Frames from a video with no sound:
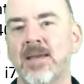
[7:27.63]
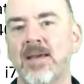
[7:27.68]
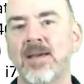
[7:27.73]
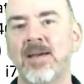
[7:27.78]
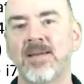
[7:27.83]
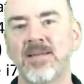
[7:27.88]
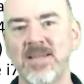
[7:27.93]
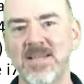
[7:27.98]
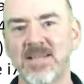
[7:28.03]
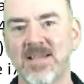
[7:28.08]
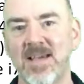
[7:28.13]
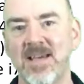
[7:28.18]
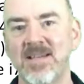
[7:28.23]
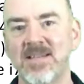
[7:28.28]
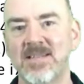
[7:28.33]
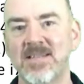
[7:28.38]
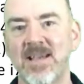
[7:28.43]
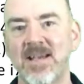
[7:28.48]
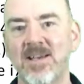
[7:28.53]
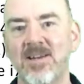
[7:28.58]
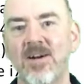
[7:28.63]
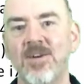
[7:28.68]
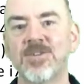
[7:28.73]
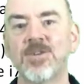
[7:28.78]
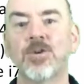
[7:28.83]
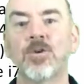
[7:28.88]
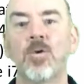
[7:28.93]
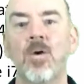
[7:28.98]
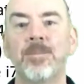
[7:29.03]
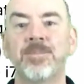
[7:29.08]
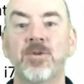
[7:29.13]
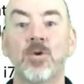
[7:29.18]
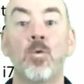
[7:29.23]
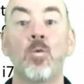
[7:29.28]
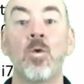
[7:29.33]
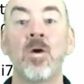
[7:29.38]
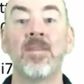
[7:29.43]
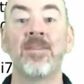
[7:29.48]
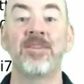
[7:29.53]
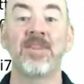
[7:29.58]
And in this case, they can also go up to
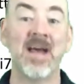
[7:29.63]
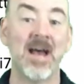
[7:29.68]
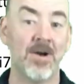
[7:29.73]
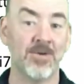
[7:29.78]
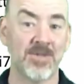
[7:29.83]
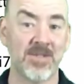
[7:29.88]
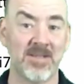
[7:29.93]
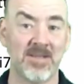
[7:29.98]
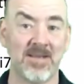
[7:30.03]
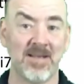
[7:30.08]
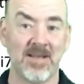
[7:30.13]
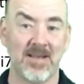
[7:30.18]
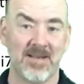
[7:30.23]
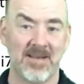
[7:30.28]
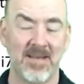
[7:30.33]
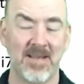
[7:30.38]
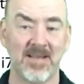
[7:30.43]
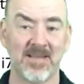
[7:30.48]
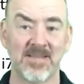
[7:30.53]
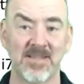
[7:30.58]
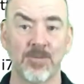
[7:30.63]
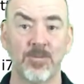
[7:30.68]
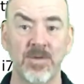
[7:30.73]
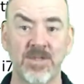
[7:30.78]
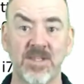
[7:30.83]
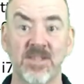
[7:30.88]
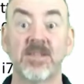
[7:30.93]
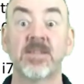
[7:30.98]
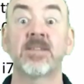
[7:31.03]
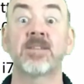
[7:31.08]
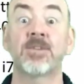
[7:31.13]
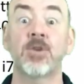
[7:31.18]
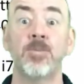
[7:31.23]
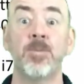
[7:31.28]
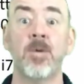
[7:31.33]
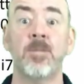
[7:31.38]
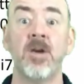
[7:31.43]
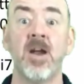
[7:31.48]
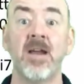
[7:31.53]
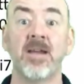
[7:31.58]
1,000 nits, which is
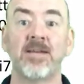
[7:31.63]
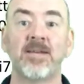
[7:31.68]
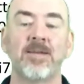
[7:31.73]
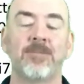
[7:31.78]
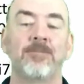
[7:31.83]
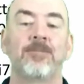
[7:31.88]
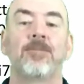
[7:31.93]
super bright.